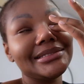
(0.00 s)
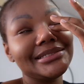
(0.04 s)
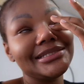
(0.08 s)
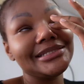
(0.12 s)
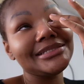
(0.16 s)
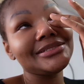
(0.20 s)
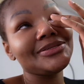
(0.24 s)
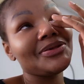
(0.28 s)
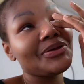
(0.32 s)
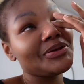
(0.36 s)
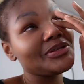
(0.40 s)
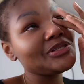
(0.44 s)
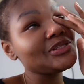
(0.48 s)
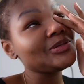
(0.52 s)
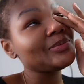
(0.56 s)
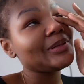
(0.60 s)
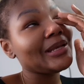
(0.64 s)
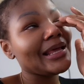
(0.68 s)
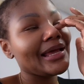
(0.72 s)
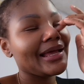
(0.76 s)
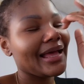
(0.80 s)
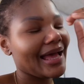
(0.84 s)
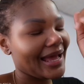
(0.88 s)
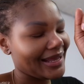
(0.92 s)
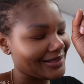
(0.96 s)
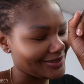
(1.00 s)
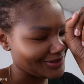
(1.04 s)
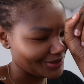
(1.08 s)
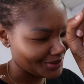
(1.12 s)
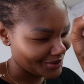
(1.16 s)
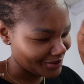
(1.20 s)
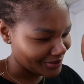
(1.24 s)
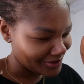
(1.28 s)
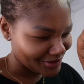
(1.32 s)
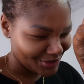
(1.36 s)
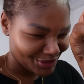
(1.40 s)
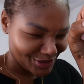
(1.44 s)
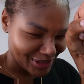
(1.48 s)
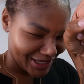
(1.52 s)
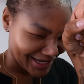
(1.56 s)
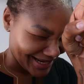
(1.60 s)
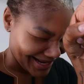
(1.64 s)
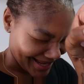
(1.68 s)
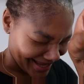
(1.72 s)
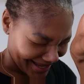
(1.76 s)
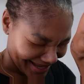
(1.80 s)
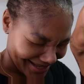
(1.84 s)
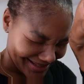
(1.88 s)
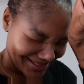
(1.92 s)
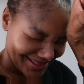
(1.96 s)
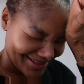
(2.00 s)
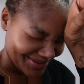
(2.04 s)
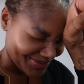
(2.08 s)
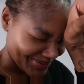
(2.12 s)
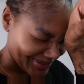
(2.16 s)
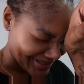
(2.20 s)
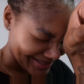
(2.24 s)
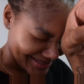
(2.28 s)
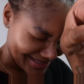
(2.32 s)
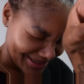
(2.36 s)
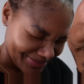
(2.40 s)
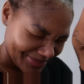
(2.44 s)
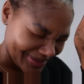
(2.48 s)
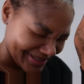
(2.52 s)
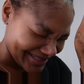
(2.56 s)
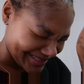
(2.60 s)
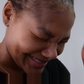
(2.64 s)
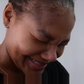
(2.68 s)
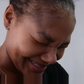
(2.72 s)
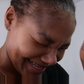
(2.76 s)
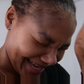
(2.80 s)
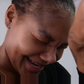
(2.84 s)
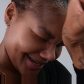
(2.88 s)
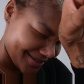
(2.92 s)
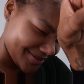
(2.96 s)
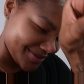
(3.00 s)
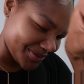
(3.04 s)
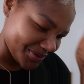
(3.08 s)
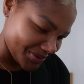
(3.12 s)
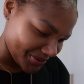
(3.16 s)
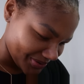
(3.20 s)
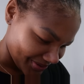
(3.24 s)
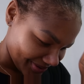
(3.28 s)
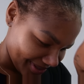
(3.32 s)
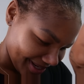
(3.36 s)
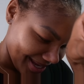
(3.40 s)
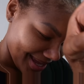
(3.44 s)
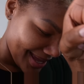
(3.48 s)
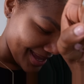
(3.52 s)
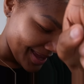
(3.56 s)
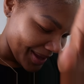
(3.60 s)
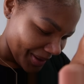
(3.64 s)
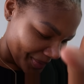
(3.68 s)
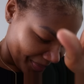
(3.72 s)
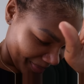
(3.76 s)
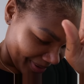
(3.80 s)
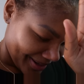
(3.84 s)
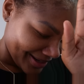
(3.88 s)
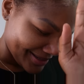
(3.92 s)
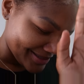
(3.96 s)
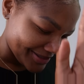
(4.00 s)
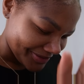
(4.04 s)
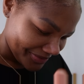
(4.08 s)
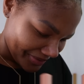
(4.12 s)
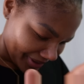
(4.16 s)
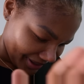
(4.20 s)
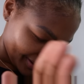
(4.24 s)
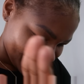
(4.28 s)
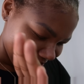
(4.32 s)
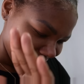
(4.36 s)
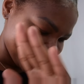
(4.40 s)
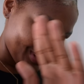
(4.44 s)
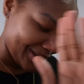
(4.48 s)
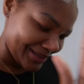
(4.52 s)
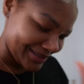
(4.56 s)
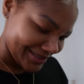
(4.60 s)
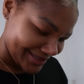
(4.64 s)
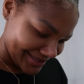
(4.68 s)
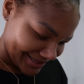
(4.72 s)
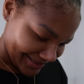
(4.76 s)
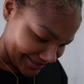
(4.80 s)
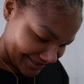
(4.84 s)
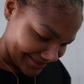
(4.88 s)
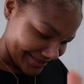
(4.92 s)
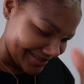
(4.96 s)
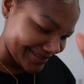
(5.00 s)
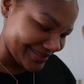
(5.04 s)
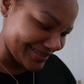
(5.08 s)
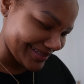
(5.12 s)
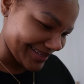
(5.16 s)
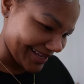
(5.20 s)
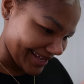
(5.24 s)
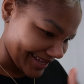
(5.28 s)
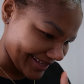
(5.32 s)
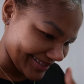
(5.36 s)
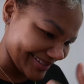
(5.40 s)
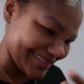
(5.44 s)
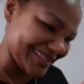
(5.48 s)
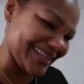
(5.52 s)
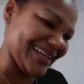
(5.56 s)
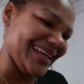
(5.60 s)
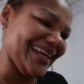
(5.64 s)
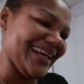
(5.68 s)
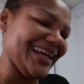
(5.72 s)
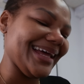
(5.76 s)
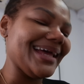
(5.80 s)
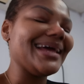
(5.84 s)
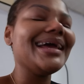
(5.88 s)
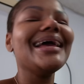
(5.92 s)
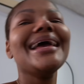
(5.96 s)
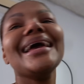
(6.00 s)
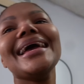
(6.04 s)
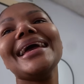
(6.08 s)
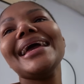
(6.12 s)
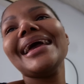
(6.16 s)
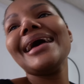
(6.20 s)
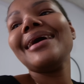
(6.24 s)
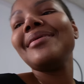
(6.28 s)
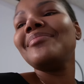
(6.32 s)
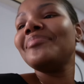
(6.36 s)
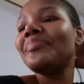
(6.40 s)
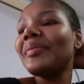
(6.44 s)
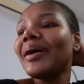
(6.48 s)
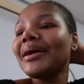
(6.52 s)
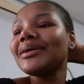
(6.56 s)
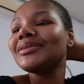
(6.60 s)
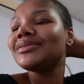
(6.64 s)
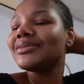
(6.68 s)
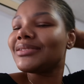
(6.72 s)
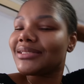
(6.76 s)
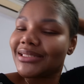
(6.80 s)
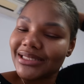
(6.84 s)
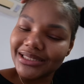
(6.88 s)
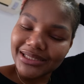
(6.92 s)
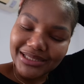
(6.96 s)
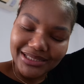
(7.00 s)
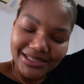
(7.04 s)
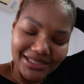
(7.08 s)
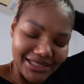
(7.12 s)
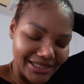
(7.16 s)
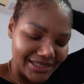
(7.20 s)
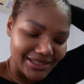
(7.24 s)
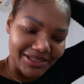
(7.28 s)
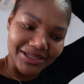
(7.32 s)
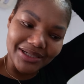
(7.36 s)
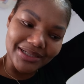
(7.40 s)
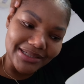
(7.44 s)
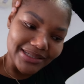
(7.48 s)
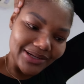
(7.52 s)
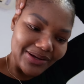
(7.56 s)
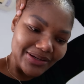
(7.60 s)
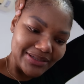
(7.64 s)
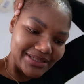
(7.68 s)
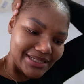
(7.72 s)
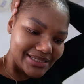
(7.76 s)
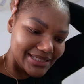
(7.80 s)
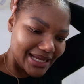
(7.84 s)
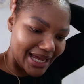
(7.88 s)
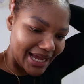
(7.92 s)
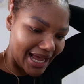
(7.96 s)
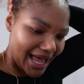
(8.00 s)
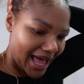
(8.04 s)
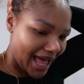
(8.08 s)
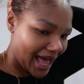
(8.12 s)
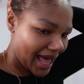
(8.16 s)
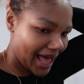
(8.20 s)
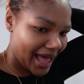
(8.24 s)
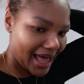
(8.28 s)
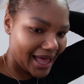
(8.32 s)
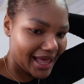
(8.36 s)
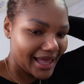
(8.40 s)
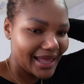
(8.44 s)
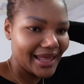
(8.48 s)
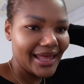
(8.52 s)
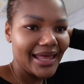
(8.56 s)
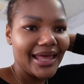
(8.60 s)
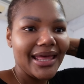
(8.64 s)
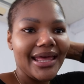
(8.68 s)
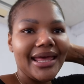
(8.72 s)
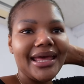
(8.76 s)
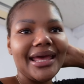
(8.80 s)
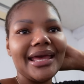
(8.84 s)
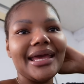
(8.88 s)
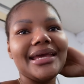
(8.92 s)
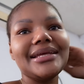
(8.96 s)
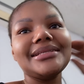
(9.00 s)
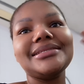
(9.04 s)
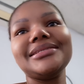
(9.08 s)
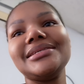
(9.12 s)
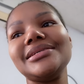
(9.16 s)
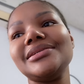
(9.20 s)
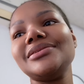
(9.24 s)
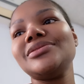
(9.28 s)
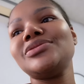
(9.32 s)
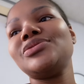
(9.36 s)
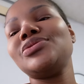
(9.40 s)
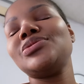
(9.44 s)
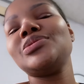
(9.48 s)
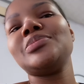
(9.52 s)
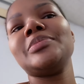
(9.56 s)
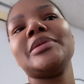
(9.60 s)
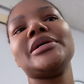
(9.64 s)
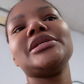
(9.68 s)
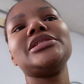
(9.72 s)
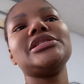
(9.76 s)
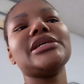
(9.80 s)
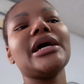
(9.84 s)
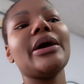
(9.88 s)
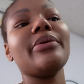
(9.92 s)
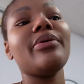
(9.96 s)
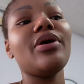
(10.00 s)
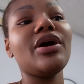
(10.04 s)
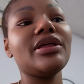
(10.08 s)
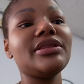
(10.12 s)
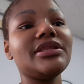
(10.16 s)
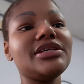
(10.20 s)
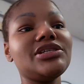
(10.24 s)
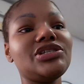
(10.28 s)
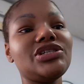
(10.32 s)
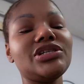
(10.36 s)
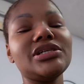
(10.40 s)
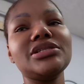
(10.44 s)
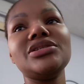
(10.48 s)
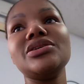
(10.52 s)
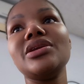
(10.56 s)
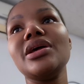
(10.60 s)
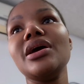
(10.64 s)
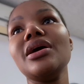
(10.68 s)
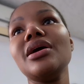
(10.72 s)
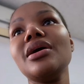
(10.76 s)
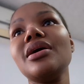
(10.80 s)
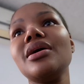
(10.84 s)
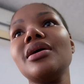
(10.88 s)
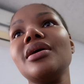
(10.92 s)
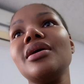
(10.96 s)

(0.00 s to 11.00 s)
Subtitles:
she's going to be like, I told you. And I hate the when someone says, I told you. That's fine. You can say it. Yeah, I'm back to 16 because I was just like, 18 is too much. Are we on this shit today?